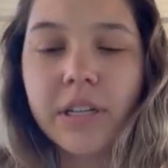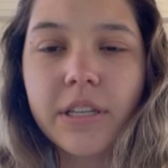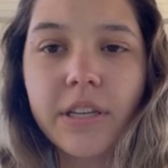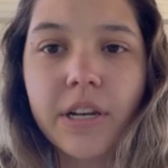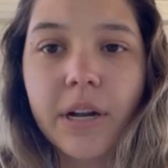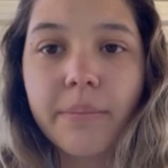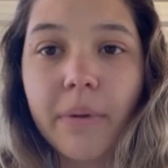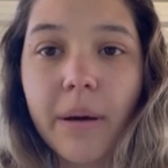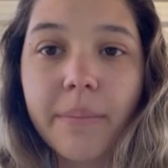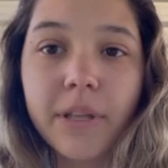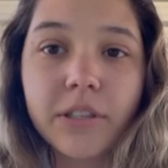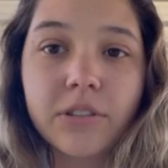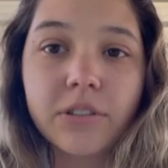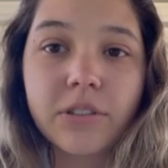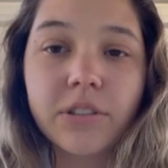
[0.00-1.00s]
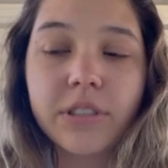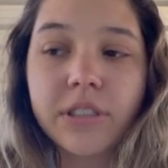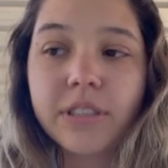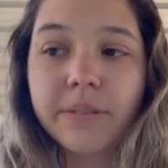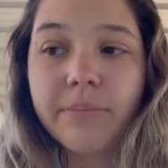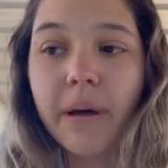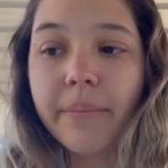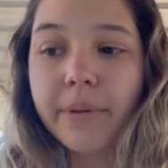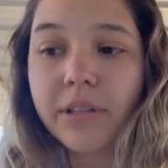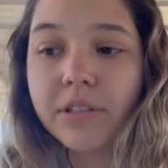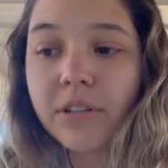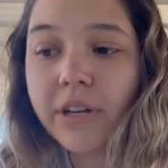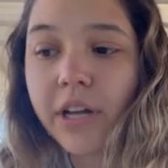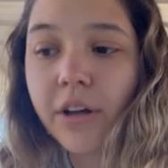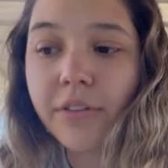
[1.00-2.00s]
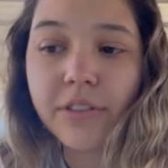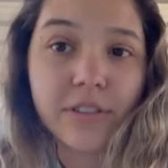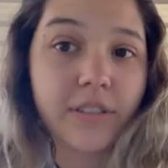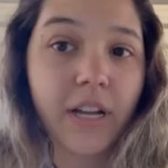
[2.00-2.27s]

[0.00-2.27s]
you know, my mental health is